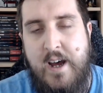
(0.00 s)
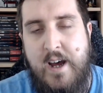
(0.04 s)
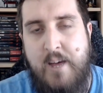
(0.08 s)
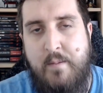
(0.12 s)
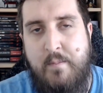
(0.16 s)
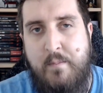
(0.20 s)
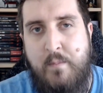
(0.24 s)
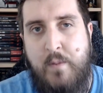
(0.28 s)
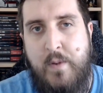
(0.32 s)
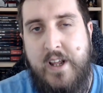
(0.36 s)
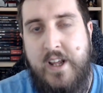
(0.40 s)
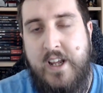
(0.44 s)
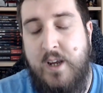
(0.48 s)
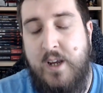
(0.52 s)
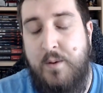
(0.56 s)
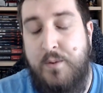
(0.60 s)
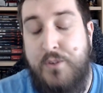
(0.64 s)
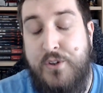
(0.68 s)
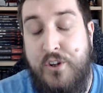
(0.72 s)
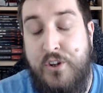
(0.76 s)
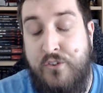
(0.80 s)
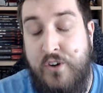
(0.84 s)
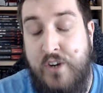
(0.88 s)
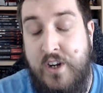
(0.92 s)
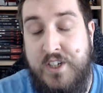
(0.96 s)
When it
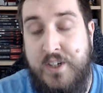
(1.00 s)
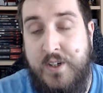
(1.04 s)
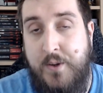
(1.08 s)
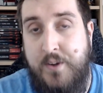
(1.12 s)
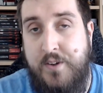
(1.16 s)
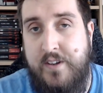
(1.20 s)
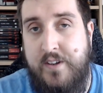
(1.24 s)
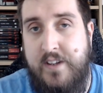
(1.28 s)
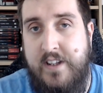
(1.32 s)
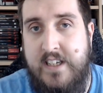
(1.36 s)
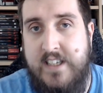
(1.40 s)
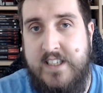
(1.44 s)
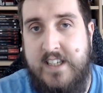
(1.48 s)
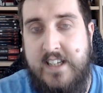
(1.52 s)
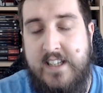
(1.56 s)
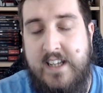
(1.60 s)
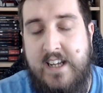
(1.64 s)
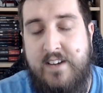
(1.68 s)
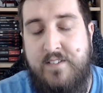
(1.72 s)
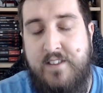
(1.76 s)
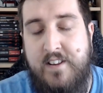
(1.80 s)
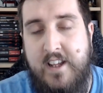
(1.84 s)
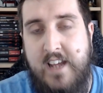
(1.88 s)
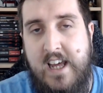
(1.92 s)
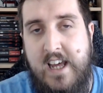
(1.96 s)
comes to stretch goals and things like
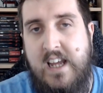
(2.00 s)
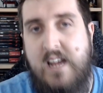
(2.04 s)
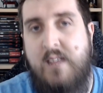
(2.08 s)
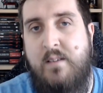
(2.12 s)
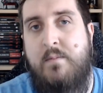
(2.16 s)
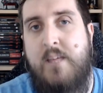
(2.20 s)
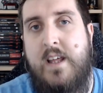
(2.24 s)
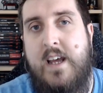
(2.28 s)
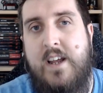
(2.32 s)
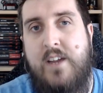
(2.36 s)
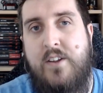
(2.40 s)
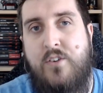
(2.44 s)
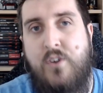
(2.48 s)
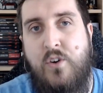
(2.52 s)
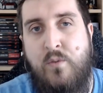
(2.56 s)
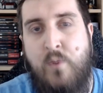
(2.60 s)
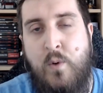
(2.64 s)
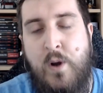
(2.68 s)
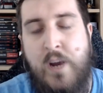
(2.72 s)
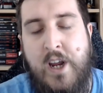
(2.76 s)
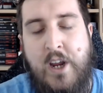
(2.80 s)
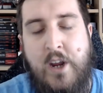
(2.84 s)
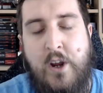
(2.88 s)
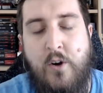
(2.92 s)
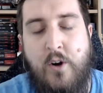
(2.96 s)
that for the game, they're sort
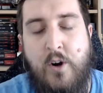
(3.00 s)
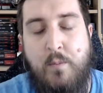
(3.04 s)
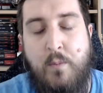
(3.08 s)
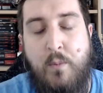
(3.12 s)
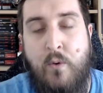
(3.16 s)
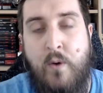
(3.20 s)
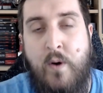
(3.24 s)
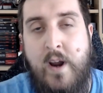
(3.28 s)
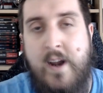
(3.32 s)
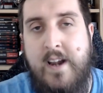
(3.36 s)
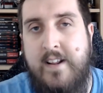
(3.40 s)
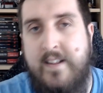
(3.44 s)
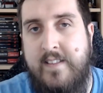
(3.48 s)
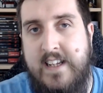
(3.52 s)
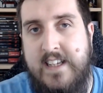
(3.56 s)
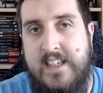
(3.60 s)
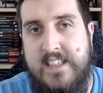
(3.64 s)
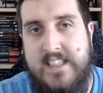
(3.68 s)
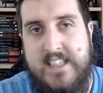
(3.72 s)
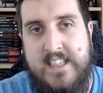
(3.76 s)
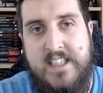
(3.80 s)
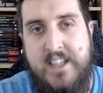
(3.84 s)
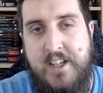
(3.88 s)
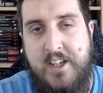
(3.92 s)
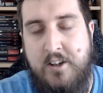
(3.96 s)
of working on upgrading the
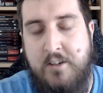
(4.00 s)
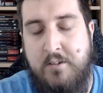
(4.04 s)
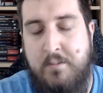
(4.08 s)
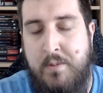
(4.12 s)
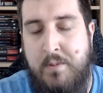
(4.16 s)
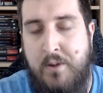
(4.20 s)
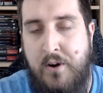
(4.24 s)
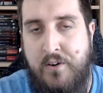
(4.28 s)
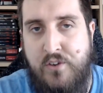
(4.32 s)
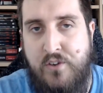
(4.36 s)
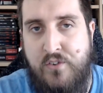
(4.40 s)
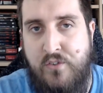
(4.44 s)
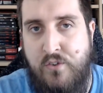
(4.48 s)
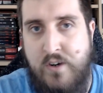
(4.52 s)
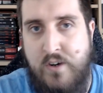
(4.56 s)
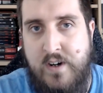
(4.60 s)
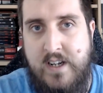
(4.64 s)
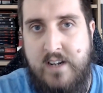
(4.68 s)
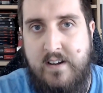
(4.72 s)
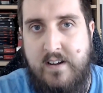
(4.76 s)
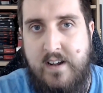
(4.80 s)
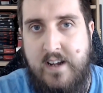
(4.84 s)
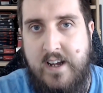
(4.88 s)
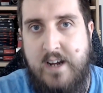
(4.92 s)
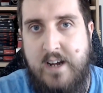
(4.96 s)
existing components for
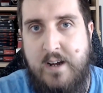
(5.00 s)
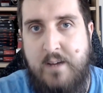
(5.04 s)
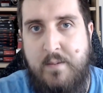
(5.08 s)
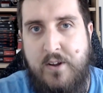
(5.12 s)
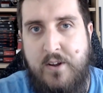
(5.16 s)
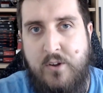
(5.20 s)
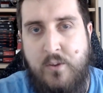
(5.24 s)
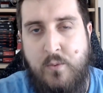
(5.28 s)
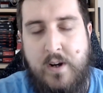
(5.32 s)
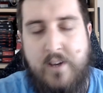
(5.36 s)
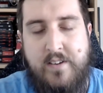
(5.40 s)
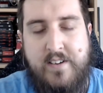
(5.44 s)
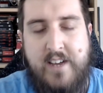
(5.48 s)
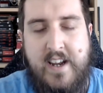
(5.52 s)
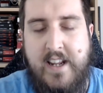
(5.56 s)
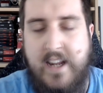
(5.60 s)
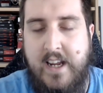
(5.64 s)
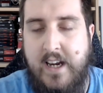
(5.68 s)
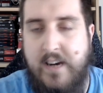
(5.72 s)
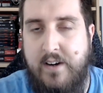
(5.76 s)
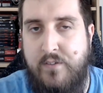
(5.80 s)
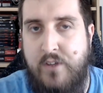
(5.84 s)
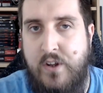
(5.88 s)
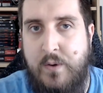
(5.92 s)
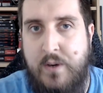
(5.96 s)
it, as well as
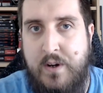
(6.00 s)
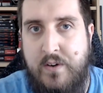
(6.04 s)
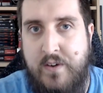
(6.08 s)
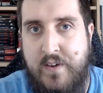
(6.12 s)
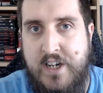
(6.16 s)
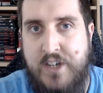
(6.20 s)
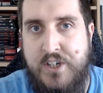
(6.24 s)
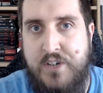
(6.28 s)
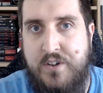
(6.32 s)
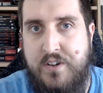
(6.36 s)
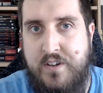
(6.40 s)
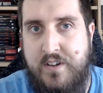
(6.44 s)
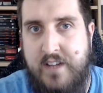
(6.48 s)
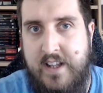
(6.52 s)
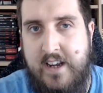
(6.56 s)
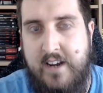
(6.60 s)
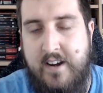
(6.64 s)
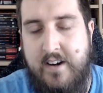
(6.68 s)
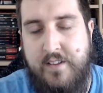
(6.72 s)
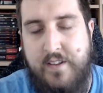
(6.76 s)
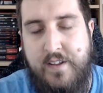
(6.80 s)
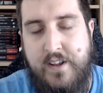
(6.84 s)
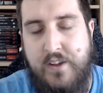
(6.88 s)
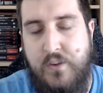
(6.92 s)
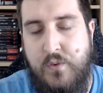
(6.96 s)
adding in a few adventures and that
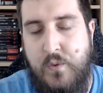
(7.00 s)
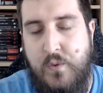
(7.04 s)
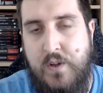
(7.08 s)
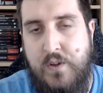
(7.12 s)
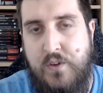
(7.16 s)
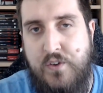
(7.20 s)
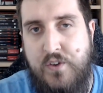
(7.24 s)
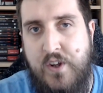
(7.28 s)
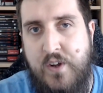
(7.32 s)
kind of thing as well.